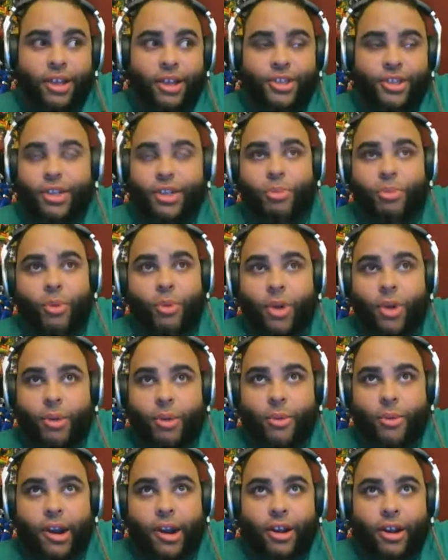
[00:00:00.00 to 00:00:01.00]
to the point
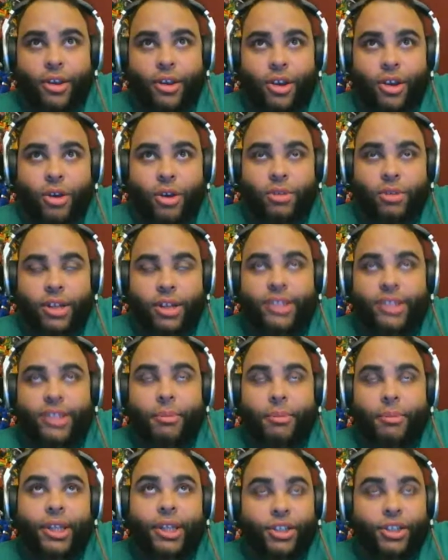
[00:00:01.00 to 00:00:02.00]
where let's say
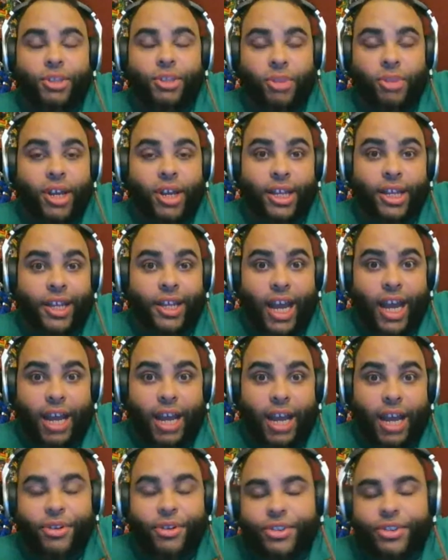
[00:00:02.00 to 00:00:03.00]
millions are playing the
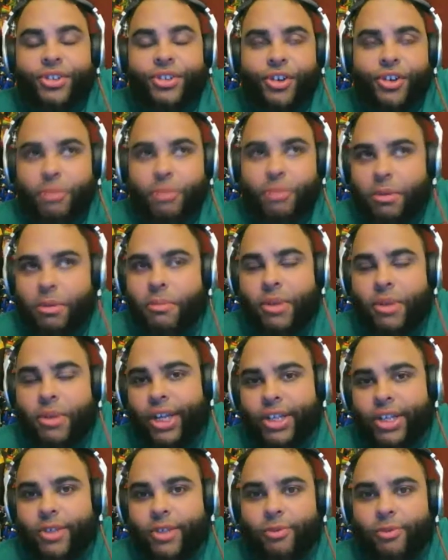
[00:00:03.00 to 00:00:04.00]
game, there's still going to be
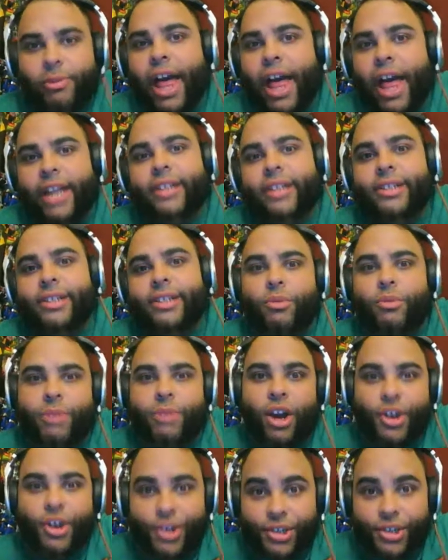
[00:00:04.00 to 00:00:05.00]
millions of planets that will
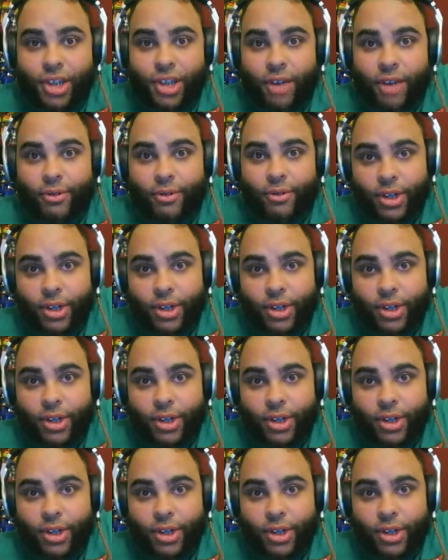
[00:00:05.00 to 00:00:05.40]
be undiscovered.